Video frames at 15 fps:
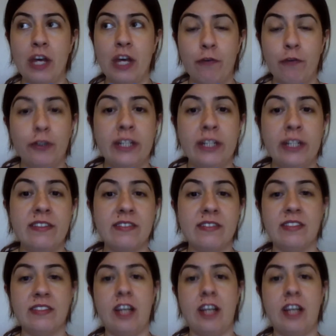
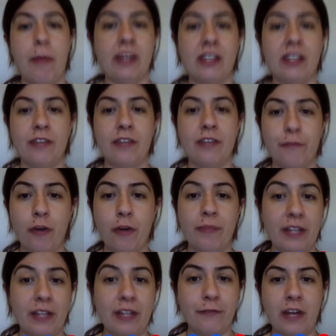fluids coming from
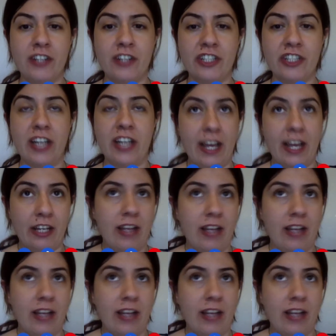that fracture,